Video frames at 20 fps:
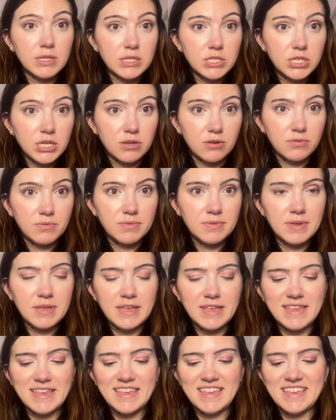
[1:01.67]
this channel.
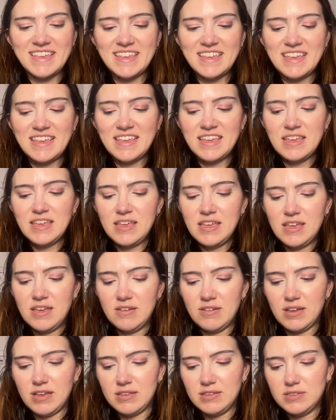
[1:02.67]

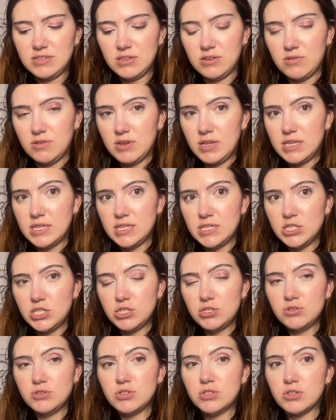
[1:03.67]
Okay, so I did
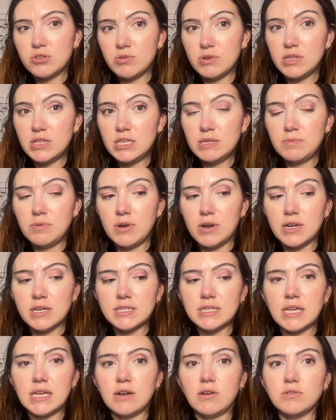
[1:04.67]
choose 3 of these
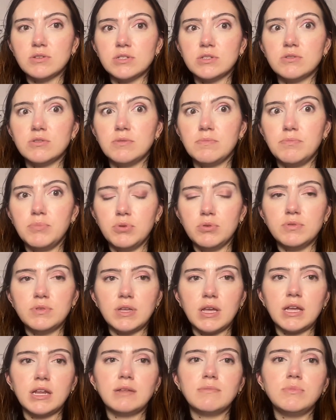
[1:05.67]
products, and also the
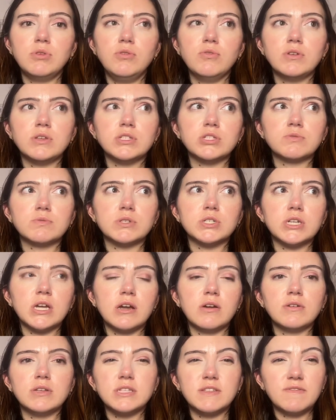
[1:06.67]
boost item you can switch
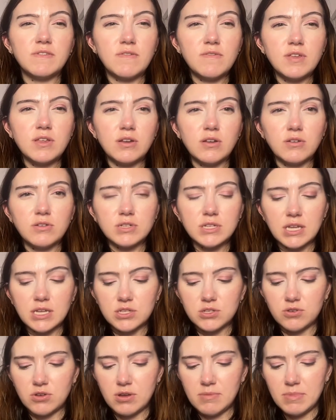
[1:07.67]
out. It's $15
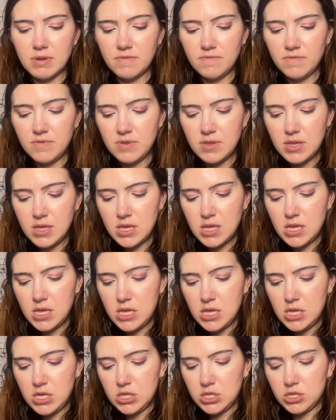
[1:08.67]
extra a month.
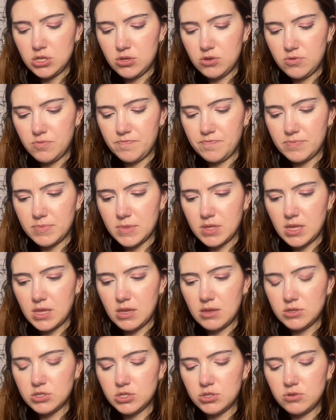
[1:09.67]
So
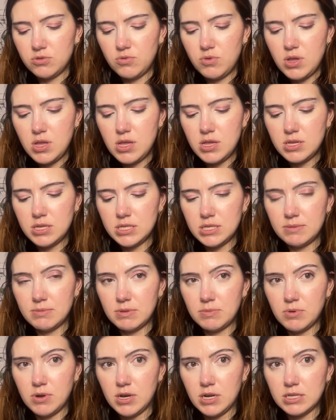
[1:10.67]
I'll show some
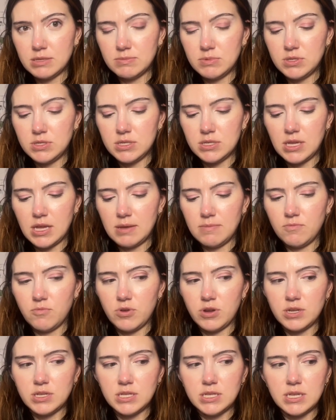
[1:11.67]
of the products I'm
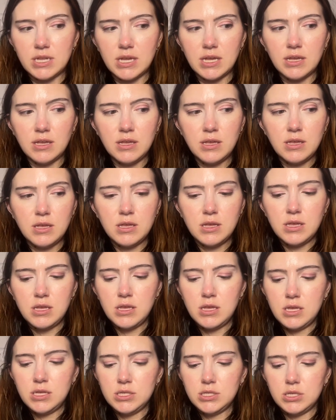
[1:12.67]
wearing today.
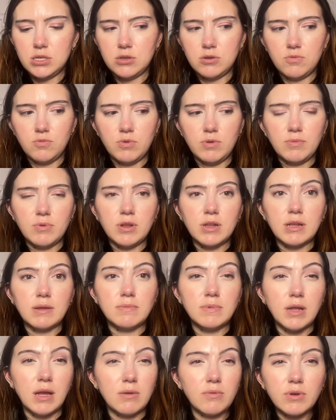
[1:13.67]
So one product
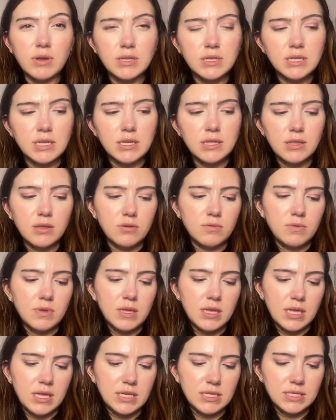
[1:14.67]
I'm not wearing today though
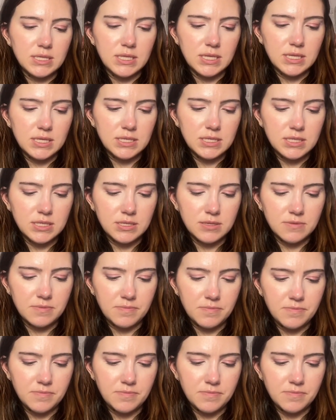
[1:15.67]
is this